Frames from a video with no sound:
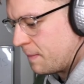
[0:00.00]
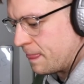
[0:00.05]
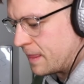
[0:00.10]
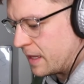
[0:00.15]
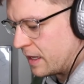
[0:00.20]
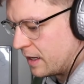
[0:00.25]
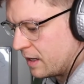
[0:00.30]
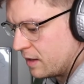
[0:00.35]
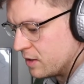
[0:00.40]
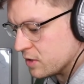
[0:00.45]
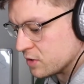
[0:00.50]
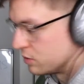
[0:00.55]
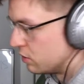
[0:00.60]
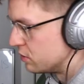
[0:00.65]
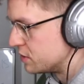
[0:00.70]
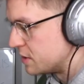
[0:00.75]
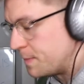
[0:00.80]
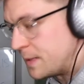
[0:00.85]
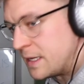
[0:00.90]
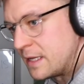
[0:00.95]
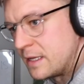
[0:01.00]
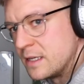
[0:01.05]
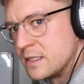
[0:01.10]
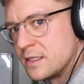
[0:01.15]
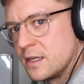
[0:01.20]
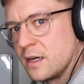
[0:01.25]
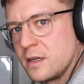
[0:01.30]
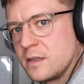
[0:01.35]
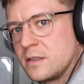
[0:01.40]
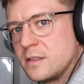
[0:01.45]
Uh, there's loads of P Ts
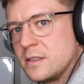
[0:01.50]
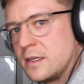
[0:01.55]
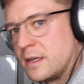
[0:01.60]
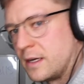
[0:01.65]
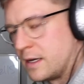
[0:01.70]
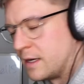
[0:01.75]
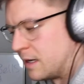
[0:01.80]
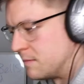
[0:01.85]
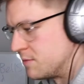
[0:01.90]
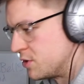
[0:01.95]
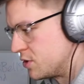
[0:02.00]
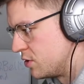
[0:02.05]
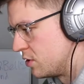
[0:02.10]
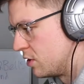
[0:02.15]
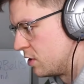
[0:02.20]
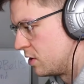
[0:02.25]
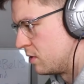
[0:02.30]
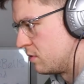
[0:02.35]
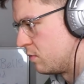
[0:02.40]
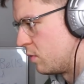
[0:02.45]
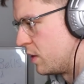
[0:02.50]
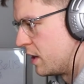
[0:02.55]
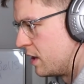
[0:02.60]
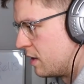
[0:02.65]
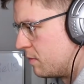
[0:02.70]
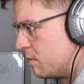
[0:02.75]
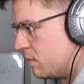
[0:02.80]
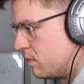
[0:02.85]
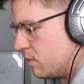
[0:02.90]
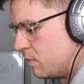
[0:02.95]
there. Uh, I'm sure one of
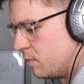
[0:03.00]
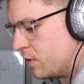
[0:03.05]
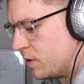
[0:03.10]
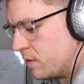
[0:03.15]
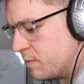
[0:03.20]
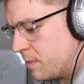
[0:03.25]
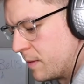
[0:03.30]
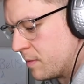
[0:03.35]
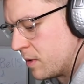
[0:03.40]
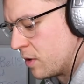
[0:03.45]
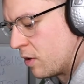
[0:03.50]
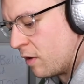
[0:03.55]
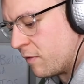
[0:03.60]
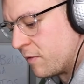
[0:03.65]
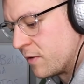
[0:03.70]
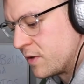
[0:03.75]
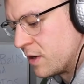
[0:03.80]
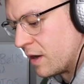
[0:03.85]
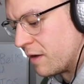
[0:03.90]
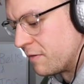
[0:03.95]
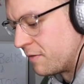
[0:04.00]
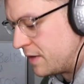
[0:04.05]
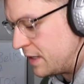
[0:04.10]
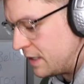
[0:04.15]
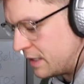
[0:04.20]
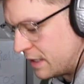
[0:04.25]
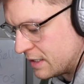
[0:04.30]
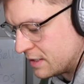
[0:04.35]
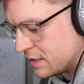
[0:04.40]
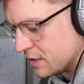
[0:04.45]
them would be able to offer you a free
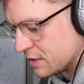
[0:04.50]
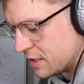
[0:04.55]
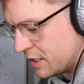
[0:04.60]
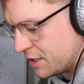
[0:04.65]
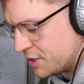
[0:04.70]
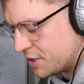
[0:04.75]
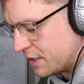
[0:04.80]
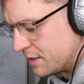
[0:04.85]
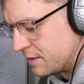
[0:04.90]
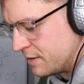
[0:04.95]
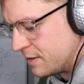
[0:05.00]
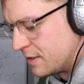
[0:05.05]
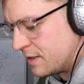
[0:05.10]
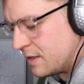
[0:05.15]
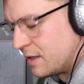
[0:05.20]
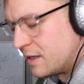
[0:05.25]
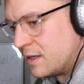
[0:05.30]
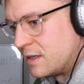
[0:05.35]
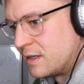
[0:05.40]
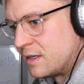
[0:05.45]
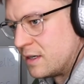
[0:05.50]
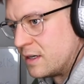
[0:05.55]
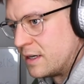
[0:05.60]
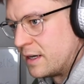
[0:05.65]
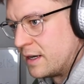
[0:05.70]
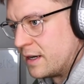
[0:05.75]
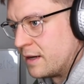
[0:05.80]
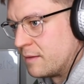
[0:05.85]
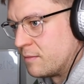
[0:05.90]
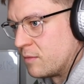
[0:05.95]
taster session,
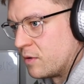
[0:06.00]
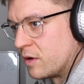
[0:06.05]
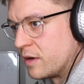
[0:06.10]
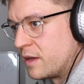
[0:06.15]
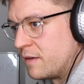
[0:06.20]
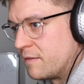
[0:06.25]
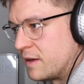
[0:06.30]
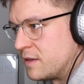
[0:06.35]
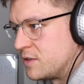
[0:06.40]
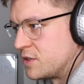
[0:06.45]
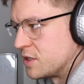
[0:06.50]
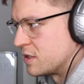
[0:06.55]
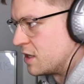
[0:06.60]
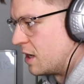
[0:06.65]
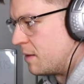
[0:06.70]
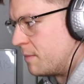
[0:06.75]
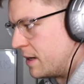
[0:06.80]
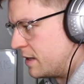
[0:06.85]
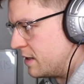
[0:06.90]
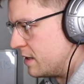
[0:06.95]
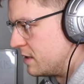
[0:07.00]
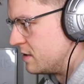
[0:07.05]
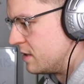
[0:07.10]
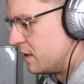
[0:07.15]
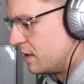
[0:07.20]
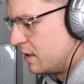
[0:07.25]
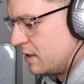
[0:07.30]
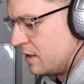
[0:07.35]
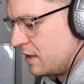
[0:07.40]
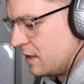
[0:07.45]
um, or even just come in and,
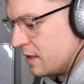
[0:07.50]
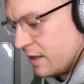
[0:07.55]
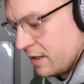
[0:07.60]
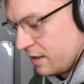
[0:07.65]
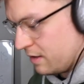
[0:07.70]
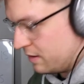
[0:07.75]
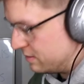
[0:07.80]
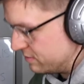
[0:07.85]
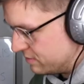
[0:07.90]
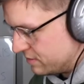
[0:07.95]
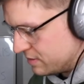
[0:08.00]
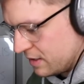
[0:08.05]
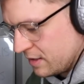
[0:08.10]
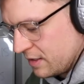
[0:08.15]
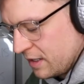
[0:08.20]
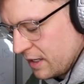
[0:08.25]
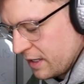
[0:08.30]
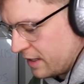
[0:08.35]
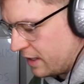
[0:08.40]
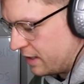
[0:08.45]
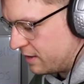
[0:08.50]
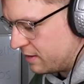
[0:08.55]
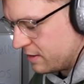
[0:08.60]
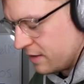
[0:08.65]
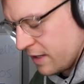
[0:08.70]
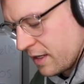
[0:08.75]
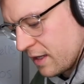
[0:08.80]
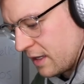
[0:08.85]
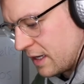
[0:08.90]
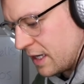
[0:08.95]
like, again,
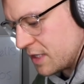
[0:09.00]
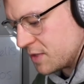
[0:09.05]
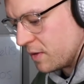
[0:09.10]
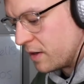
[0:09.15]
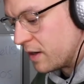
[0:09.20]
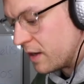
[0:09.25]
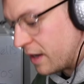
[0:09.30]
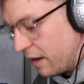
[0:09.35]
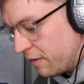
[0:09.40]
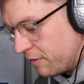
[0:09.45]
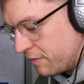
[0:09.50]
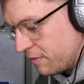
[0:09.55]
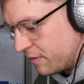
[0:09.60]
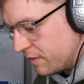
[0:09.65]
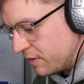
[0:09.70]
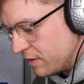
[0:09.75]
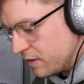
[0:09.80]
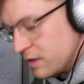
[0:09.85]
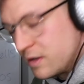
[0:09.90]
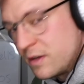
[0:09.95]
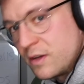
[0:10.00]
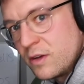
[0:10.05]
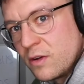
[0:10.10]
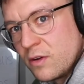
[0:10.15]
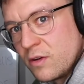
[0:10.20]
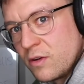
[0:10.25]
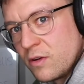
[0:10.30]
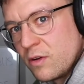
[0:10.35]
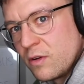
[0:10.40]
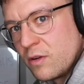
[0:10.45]
like the last one, if
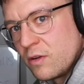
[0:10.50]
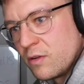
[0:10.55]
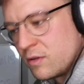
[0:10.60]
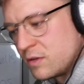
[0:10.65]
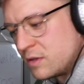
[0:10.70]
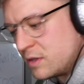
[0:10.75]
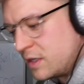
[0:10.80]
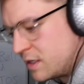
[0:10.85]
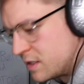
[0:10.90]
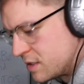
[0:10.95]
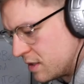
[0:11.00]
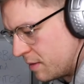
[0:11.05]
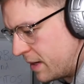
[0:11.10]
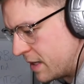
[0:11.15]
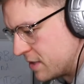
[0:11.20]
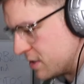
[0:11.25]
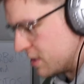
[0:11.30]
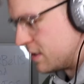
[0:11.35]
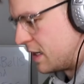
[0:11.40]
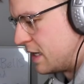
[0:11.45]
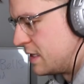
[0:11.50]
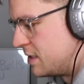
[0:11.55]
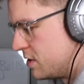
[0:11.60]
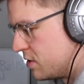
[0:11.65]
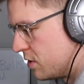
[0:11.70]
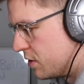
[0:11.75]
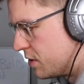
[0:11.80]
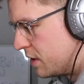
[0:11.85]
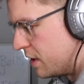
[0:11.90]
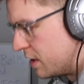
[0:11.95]
you need some exercises
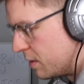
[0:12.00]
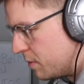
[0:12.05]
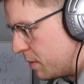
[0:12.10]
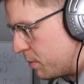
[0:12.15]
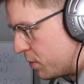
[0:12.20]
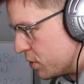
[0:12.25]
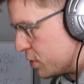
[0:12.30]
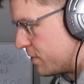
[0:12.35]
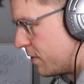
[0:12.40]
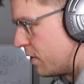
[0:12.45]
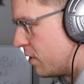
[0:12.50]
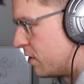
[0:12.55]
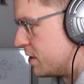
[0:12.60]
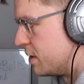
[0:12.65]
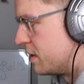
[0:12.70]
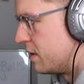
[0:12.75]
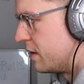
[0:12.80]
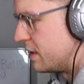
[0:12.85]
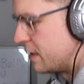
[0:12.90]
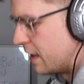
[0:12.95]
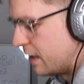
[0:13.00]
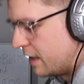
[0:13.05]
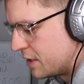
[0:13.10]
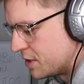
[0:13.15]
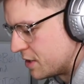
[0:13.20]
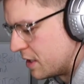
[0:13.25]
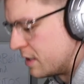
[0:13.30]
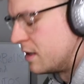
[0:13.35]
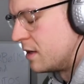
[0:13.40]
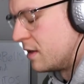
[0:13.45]
or you need a wee push forward in the right
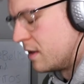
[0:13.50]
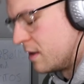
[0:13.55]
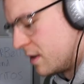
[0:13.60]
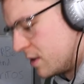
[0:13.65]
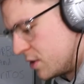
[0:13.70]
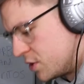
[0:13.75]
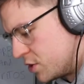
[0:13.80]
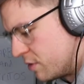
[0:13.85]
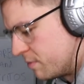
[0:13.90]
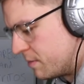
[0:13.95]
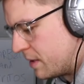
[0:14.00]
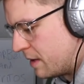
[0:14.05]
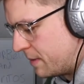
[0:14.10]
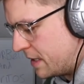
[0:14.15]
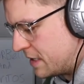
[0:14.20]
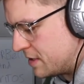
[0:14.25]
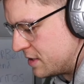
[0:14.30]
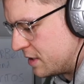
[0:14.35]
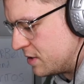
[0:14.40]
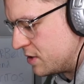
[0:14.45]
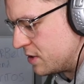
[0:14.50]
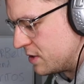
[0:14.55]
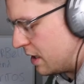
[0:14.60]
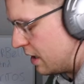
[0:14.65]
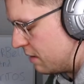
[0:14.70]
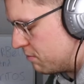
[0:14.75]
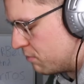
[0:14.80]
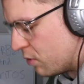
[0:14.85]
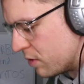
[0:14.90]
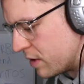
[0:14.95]
direction, shoot me a message.
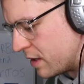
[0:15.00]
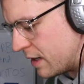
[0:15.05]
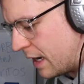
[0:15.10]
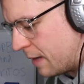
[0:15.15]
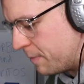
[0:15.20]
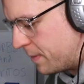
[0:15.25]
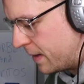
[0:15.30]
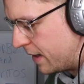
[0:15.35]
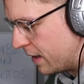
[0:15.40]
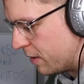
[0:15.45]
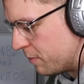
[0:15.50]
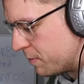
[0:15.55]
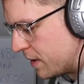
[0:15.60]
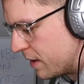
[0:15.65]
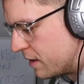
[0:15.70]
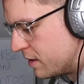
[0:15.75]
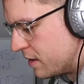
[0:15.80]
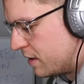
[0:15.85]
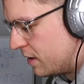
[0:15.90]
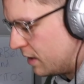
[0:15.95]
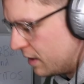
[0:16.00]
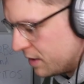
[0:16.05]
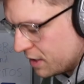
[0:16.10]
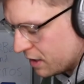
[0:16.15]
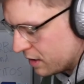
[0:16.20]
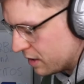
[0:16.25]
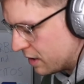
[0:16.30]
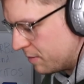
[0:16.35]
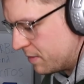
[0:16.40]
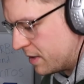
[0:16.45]
I'm more than happy to help you. You
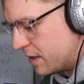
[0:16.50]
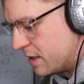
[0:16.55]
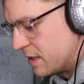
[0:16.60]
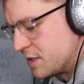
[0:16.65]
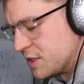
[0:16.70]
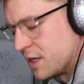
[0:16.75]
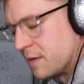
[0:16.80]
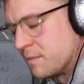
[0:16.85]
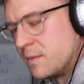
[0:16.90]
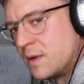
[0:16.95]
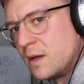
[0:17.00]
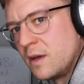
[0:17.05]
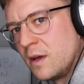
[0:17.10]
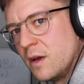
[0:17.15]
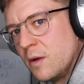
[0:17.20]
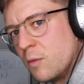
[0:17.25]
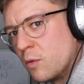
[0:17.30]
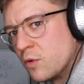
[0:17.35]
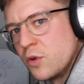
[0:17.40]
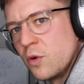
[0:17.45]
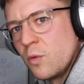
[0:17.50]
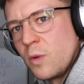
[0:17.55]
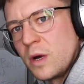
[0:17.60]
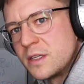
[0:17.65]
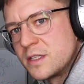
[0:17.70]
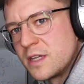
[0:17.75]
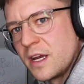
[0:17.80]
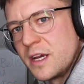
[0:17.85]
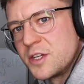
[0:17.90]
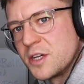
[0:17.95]
can come into the gym. We'll do one
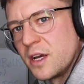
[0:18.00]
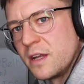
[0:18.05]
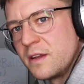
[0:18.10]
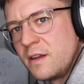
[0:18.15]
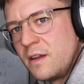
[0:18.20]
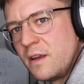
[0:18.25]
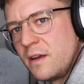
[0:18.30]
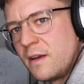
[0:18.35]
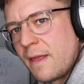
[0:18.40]
session.